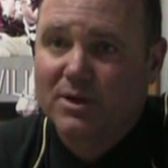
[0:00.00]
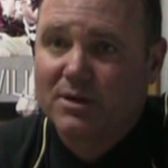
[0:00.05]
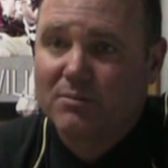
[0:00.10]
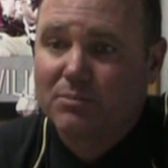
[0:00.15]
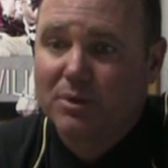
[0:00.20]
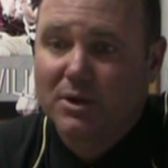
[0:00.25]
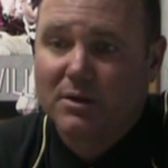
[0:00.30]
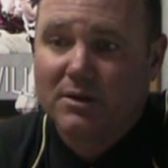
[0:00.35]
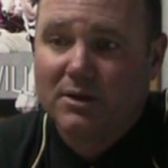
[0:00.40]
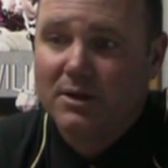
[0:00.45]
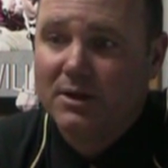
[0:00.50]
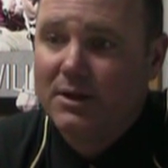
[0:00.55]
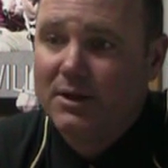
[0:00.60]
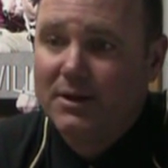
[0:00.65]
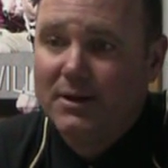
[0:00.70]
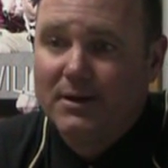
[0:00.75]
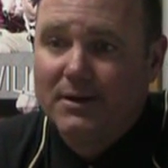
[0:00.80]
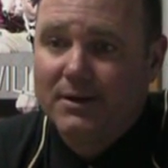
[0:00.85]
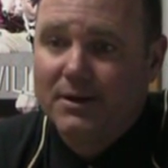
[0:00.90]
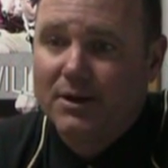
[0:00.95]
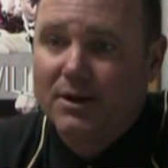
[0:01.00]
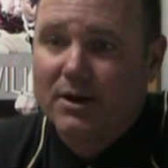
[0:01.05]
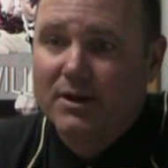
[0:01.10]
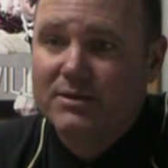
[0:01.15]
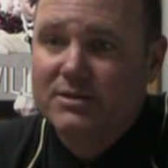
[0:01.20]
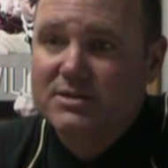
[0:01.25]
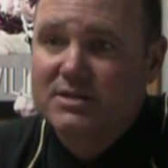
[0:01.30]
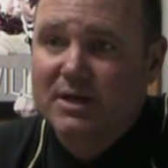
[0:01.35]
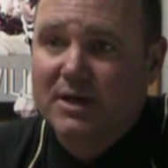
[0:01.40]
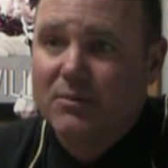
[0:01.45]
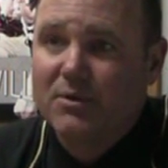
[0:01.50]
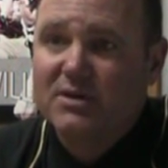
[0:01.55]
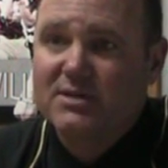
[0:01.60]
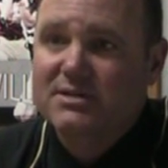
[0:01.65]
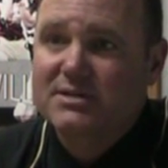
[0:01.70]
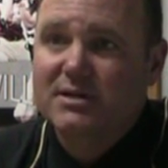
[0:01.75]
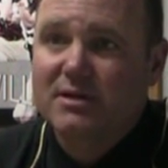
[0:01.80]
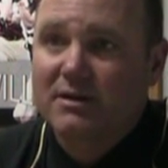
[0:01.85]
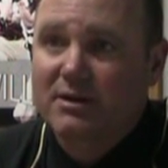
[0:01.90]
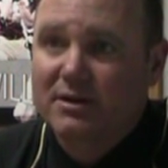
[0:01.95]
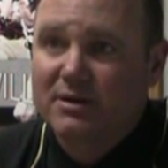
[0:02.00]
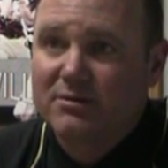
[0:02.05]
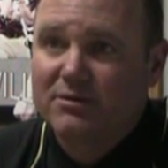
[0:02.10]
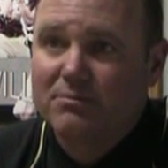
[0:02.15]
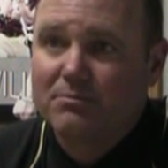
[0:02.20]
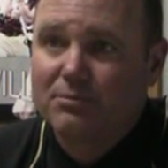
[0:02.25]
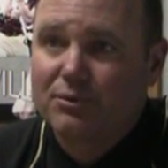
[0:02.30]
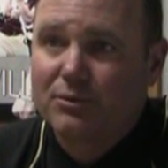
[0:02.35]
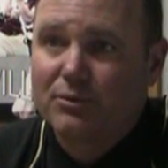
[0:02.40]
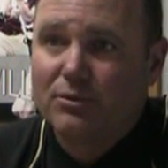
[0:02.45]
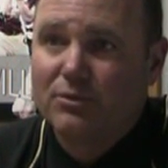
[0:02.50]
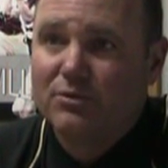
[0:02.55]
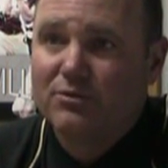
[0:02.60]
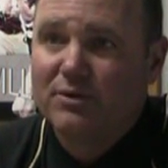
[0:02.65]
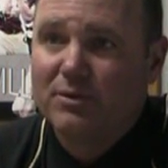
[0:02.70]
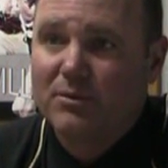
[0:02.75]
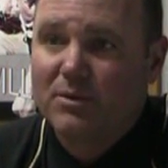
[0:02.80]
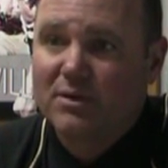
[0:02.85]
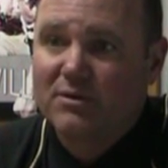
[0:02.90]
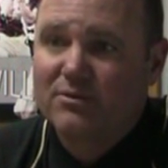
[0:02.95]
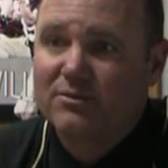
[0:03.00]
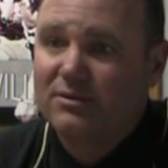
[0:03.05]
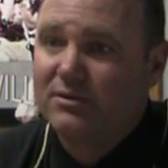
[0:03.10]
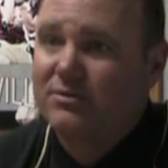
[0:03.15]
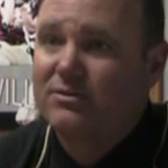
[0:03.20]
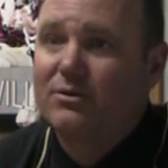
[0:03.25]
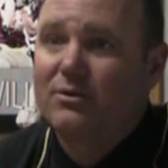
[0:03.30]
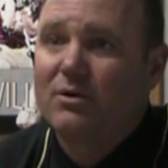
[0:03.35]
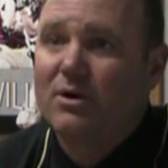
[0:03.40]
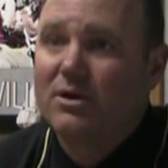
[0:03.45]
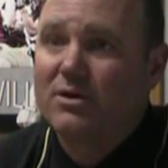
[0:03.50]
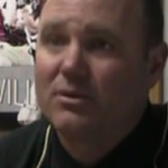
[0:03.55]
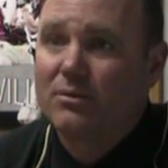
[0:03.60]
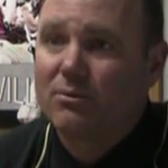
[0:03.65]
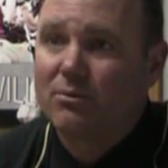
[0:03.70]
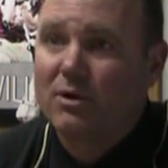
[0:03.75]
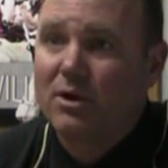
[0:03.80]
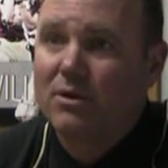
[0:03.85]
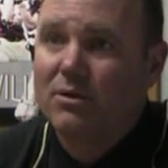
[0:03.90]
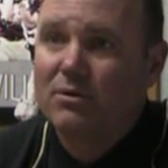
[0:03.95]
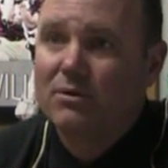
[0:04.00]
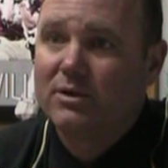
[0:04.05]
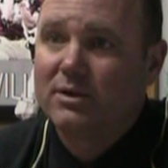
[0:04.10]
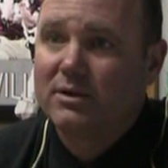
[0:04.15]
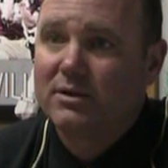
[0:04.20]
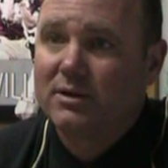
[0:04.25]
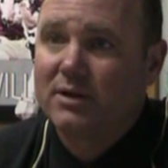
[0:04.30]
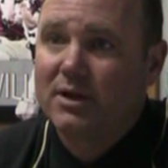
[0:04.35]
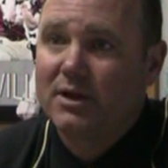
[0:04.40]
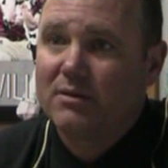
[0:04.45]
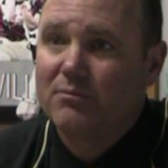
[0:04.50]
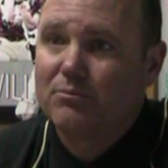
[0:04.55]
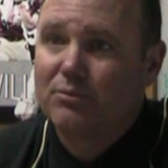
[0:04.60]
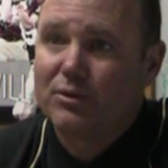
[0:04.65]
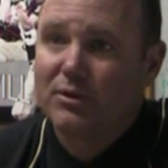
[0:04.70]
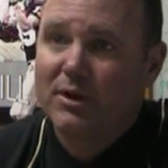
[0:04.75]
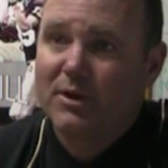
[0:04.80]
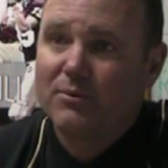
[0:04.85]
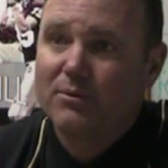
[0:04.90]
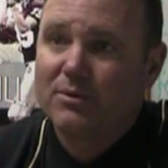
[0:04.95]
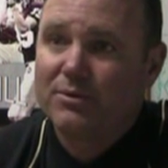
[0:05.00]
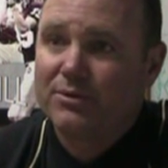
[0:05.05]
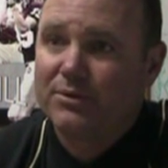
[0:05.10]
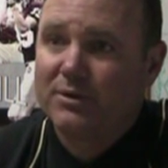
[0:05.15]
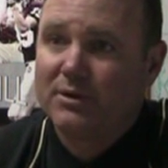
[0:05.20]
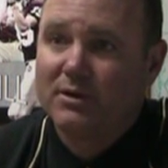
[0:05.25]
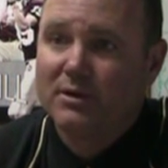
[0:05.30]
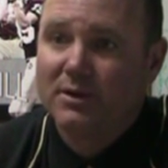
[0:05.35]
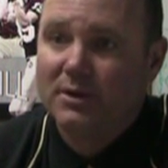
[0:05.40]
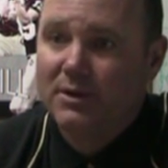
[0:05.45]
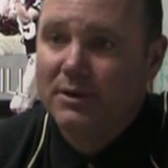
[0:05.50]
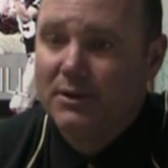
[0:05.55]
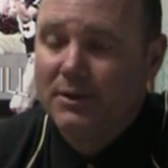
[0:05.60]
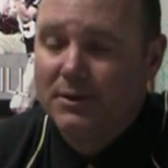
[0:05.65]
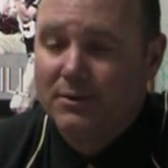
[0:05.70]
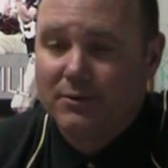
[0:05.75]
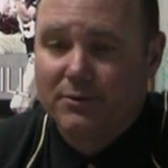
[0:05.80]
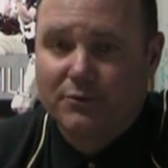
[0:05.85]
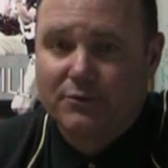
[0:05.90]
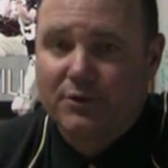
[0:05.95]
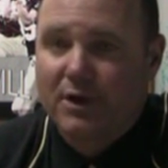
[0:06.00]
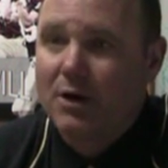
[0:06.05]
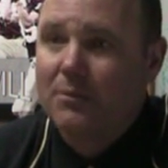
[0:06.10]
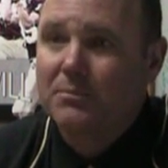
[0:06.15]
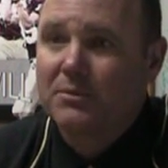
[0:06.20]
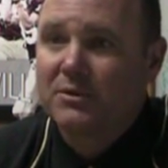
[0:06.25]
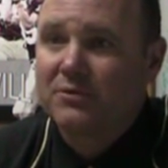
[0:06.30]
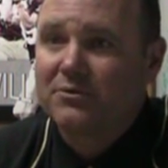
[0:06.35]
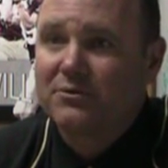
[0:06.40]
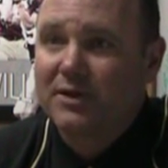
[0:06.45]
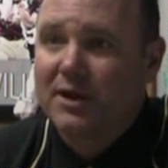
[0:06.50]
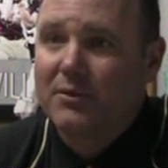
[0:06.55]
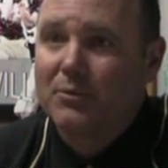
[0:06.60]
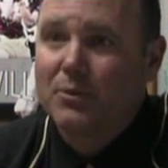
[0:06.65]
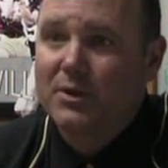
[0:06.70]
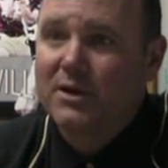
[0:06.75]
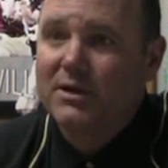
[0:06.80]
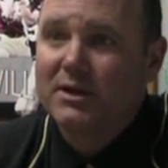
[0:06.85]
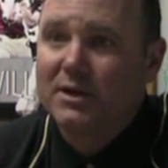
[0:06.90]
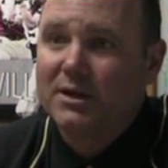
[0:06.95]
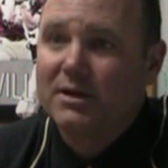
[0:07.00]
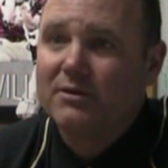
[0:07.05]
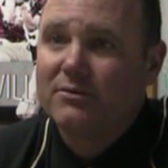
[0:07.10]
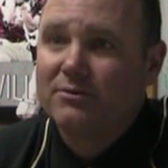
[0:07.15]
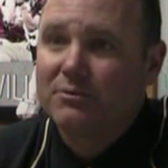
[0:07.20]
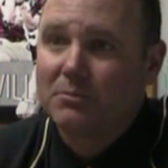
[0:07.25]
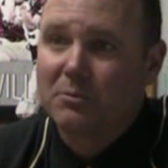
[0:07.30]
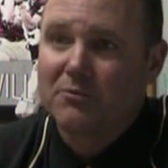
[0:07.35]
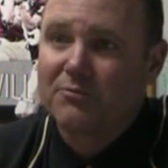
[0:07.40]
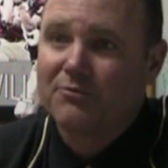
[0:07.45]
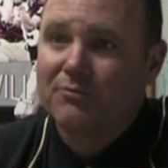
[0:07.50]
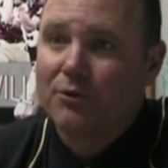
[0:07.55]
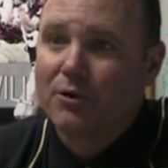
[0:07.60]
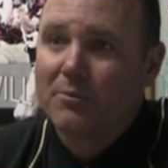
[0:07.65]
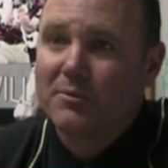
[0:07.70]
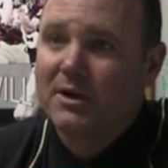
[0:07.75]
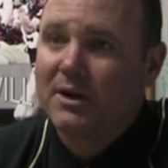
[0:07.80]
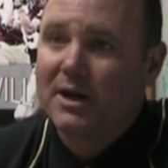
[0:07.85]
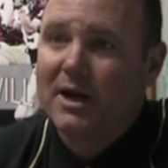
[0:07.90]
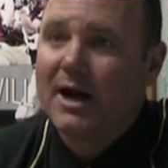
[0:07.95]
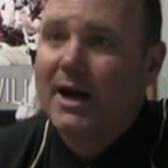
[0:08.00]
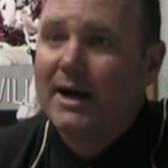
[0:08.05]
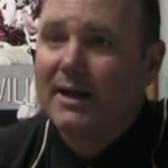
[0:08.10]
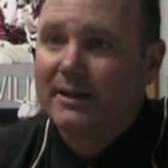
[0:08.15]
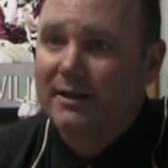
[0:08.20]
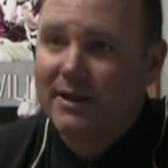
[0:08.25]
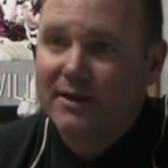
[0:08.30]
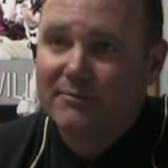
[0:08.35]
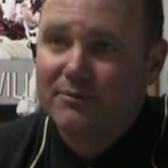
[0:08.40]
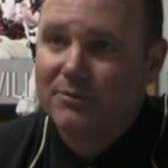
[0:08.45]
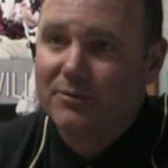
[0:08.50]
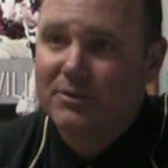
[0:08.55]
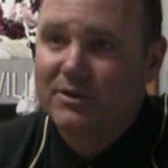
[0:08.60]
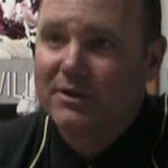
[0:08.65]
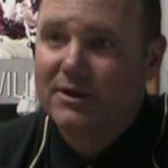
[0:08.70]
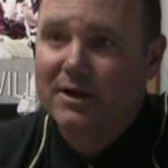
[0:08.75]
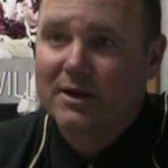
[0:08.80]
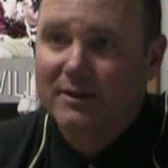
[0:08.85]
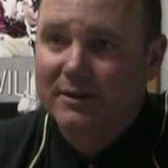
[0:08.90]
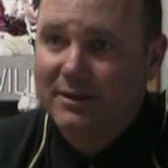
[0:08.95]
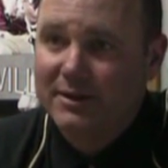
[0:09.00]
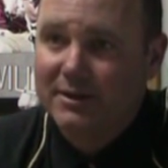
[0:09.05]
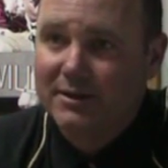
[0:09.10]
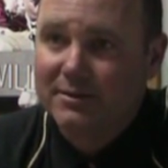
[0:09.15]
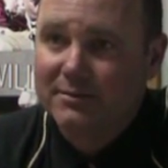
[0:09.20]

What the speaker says: But I want to see our kids improve. I want to see us go on the road and play with the sharpness that we need to perform at a high level within our league.